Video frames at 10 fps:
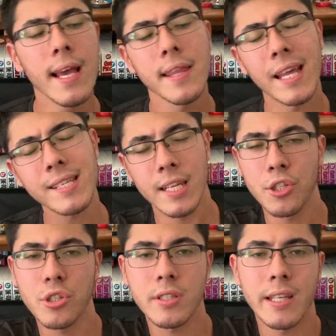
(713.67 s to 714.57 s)
That's an
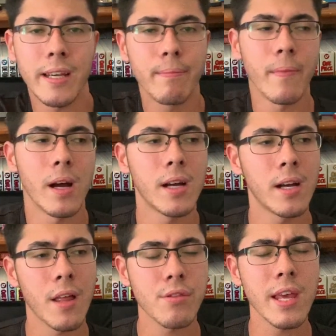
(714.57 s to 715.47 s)
interesting
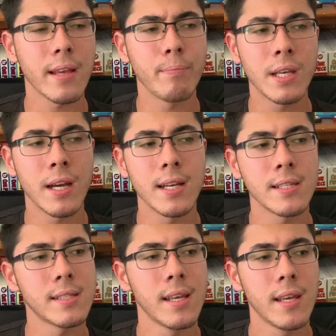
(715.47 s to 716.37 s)
thing because,